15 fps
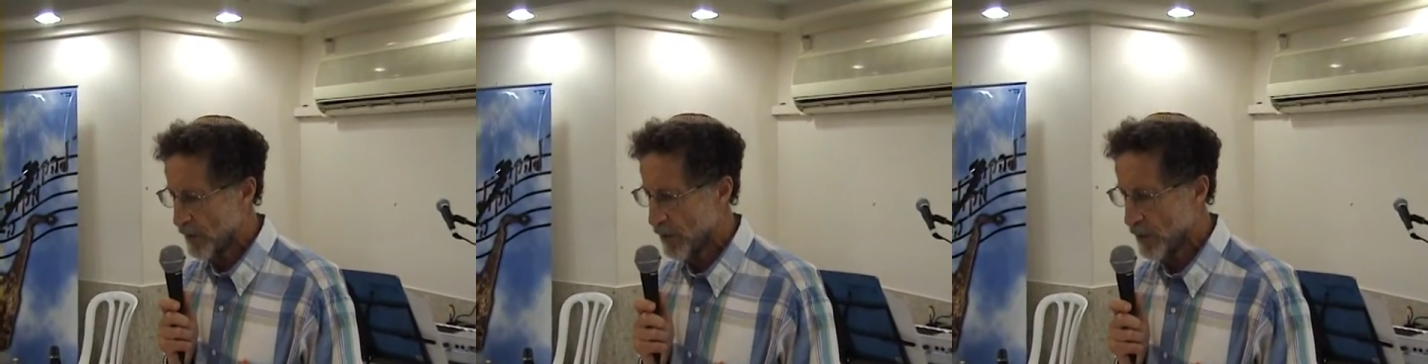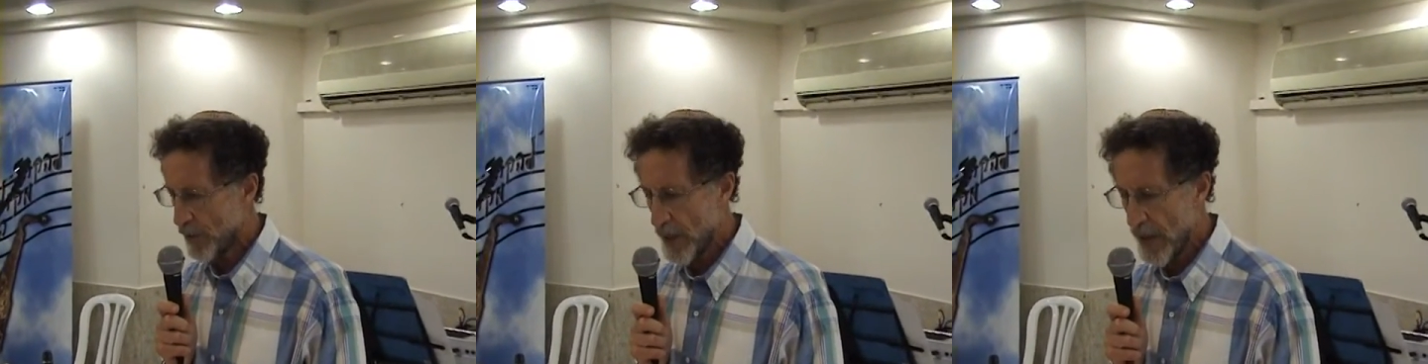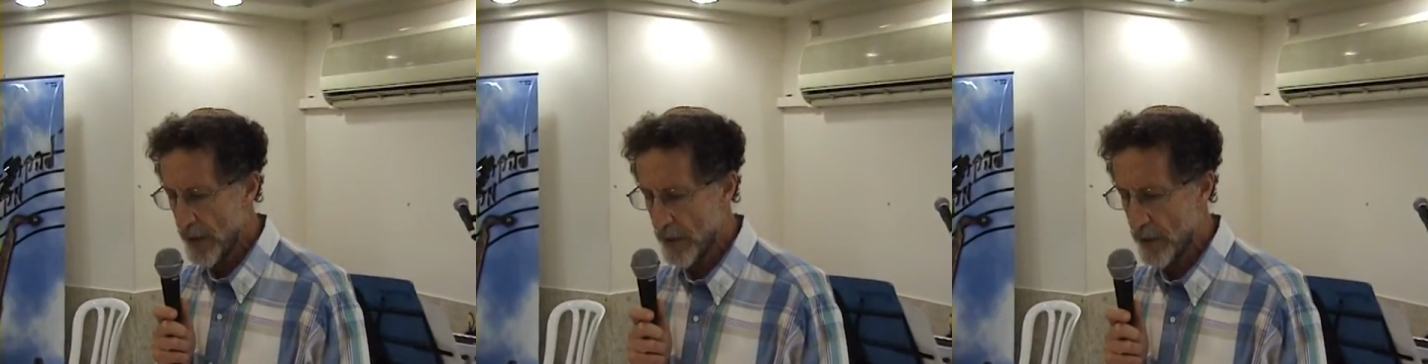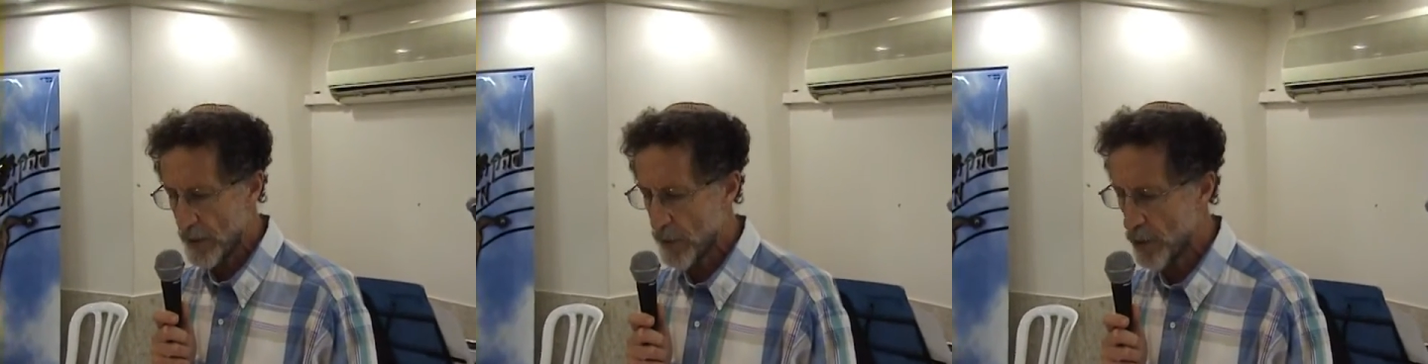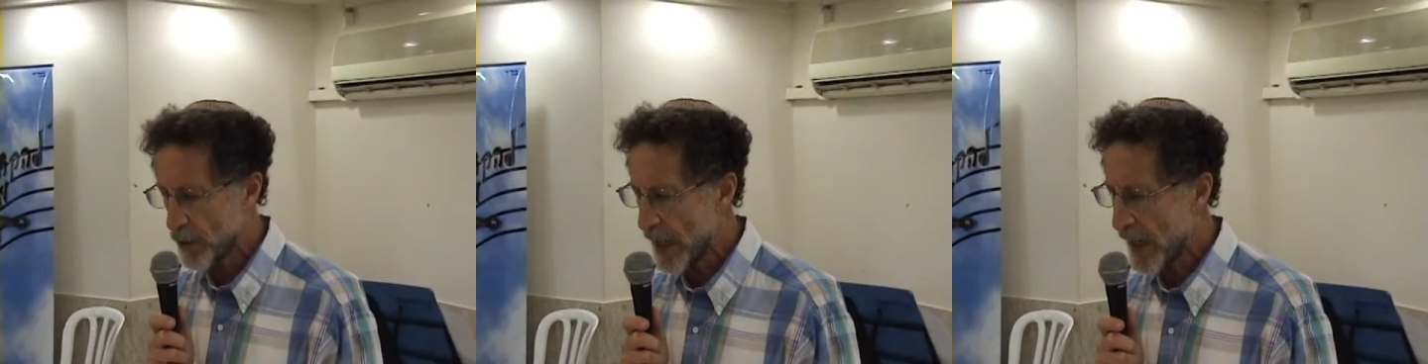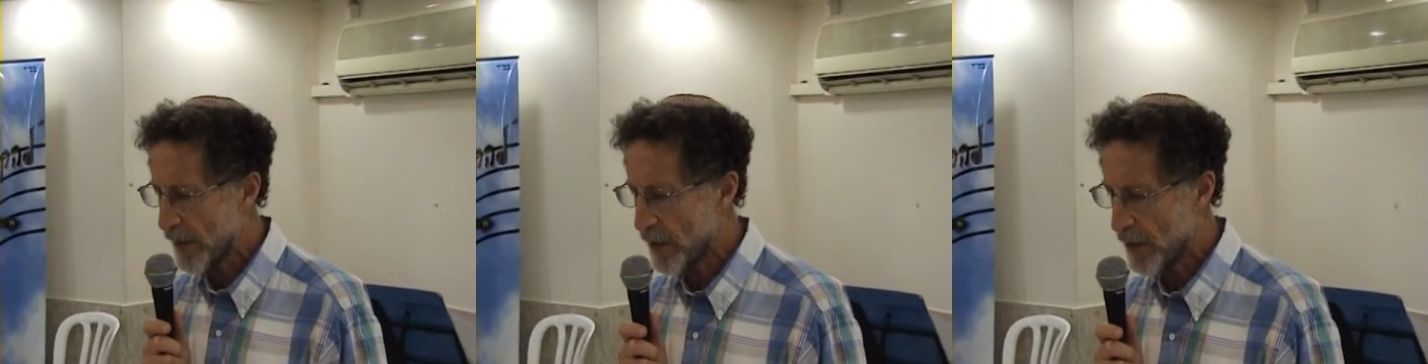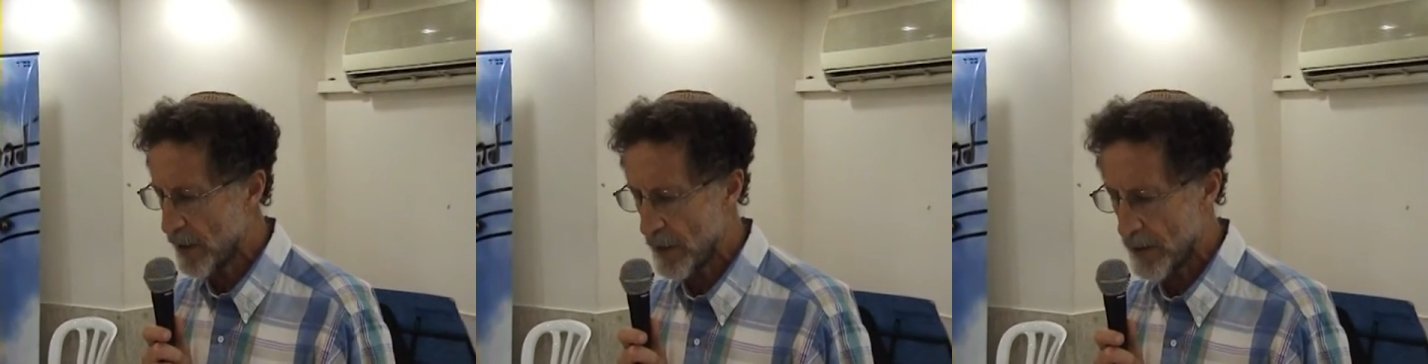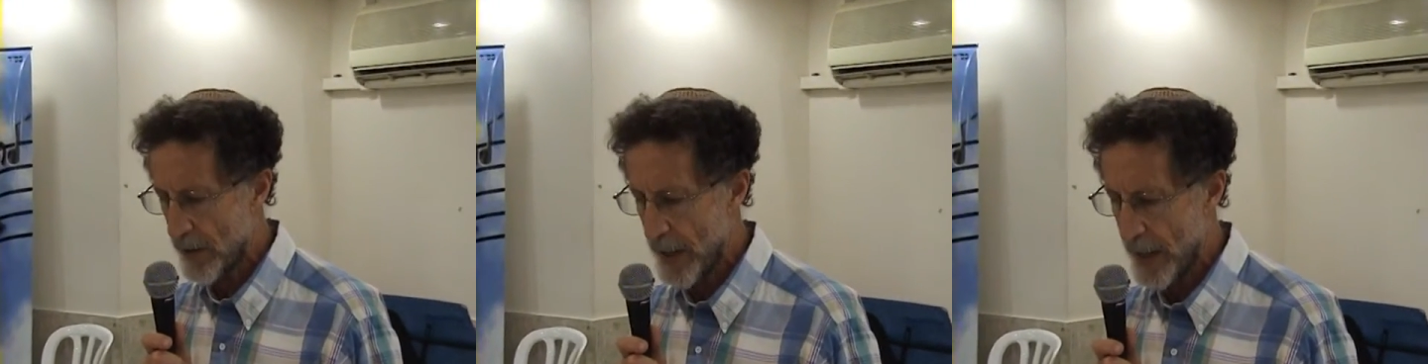Together,
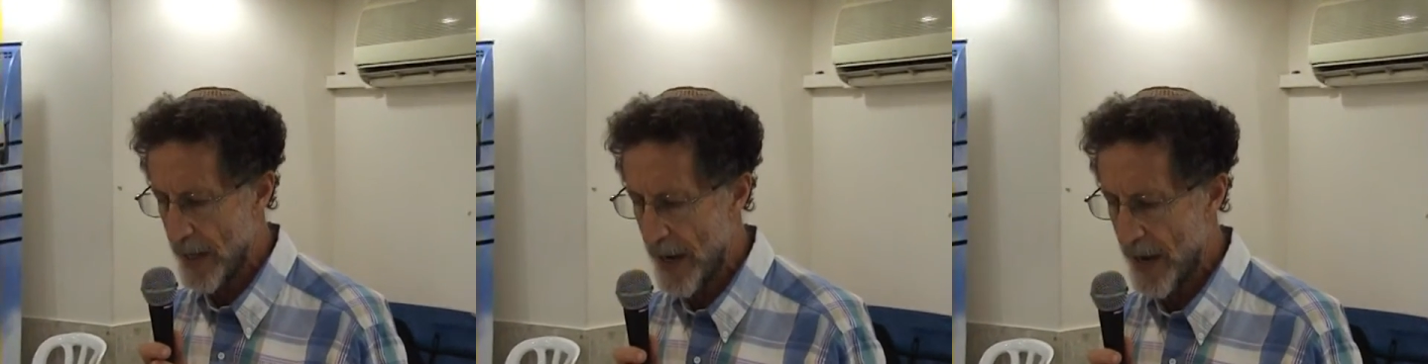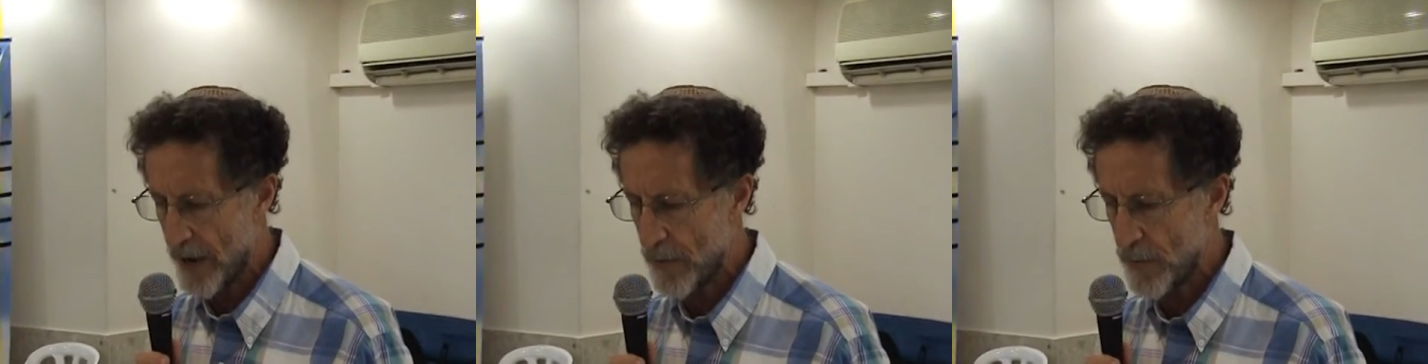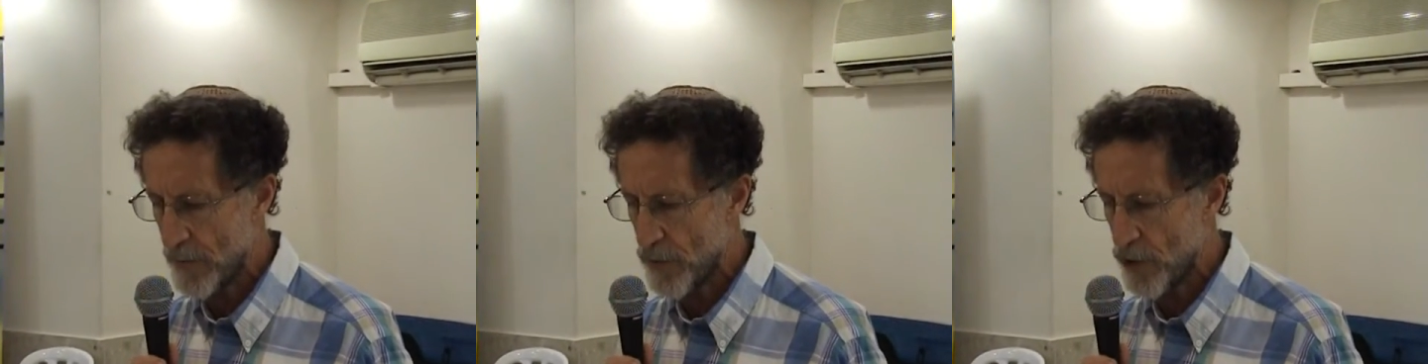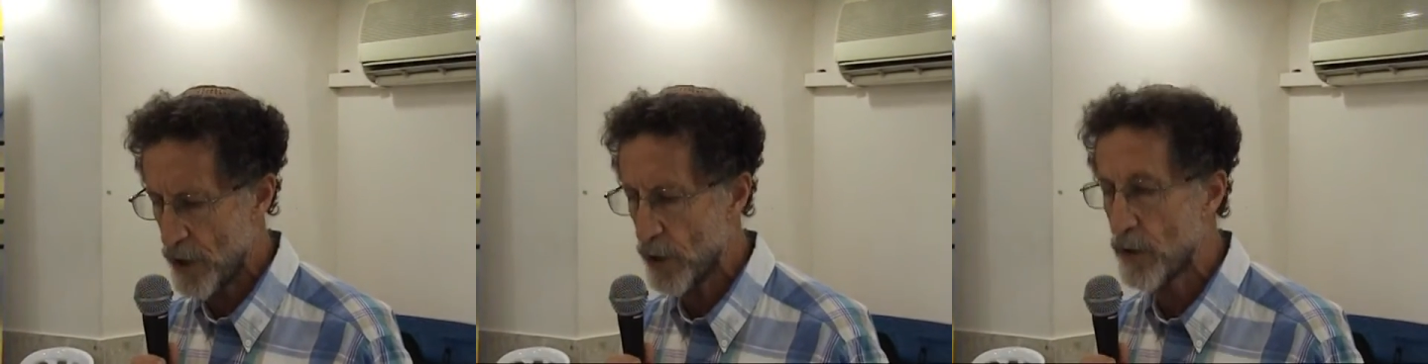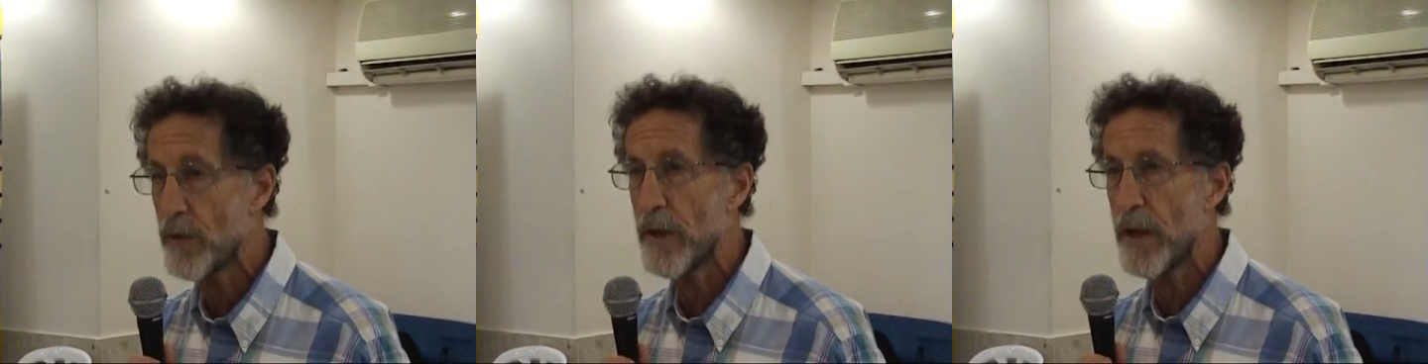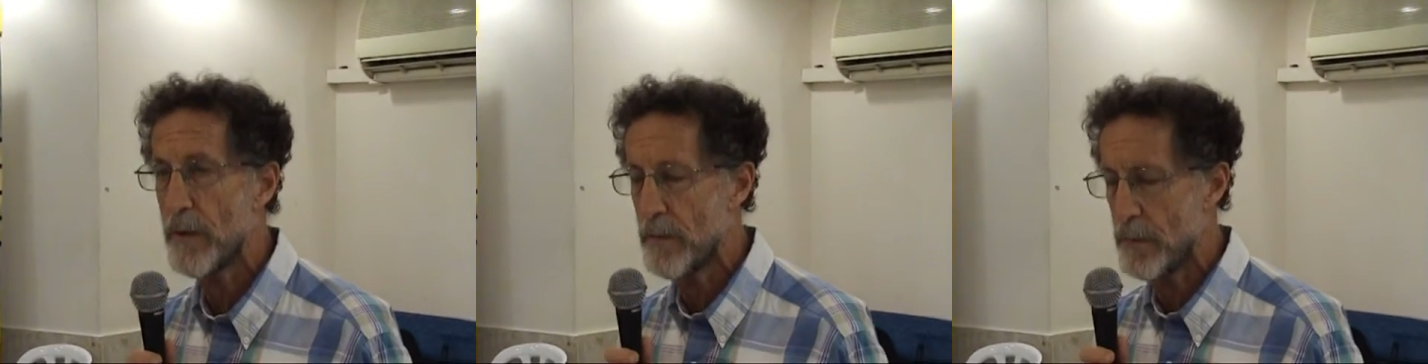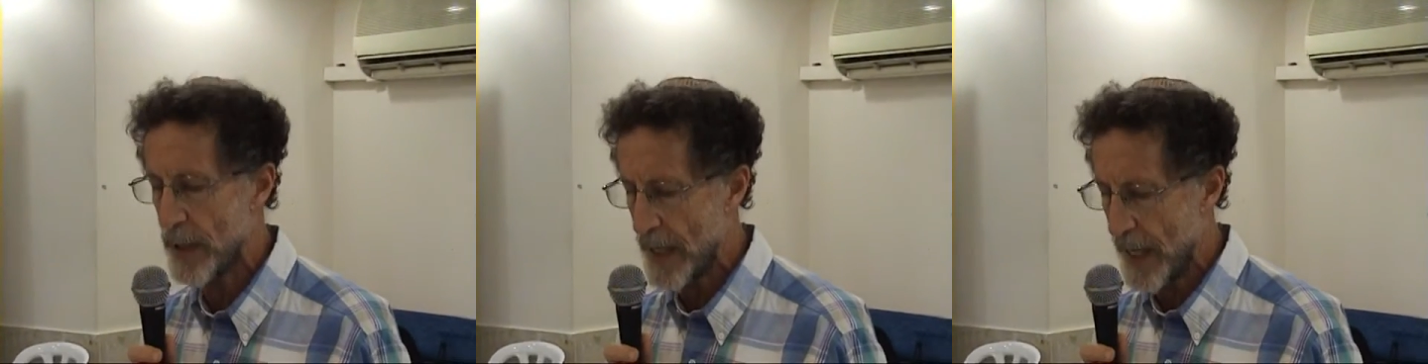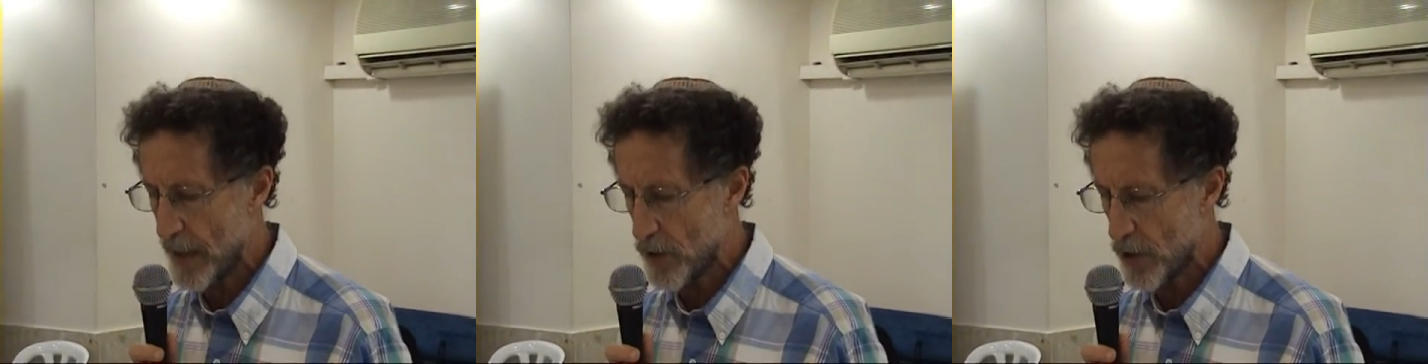together they have children,
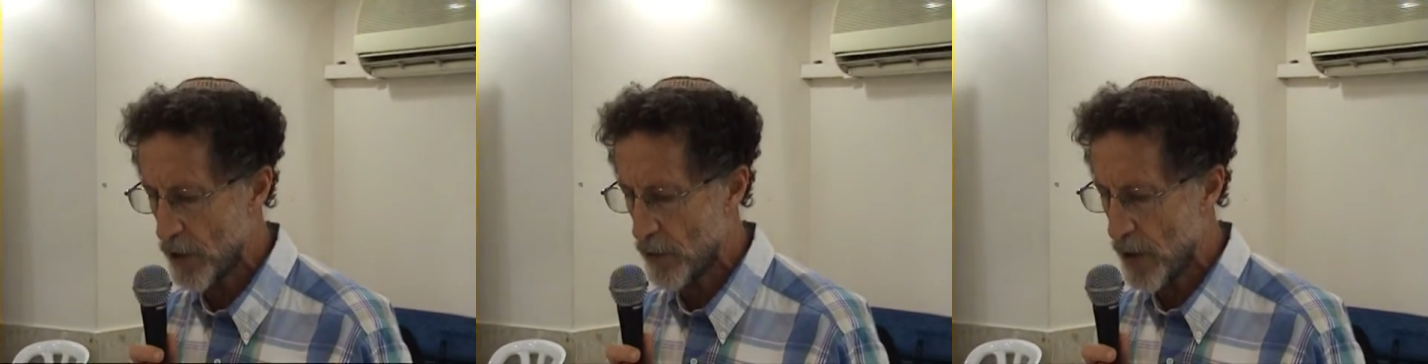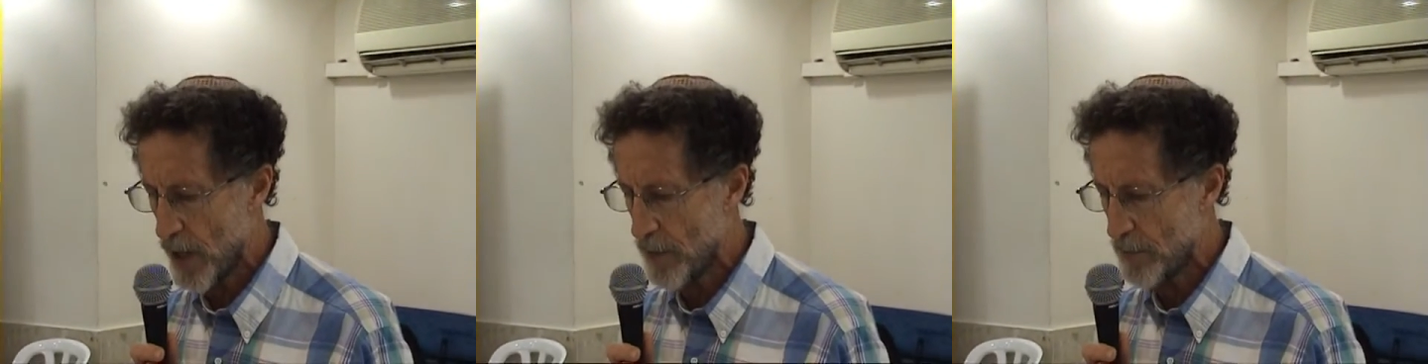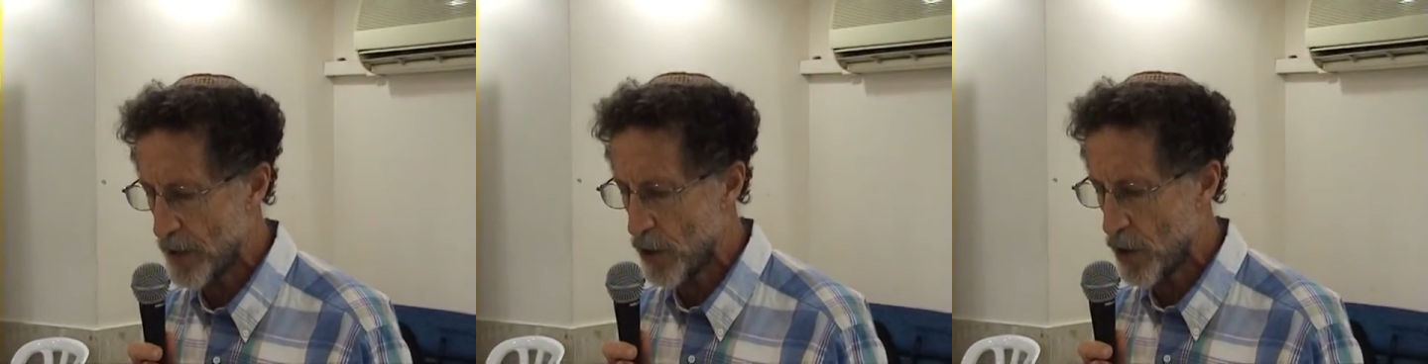B'nai Torah and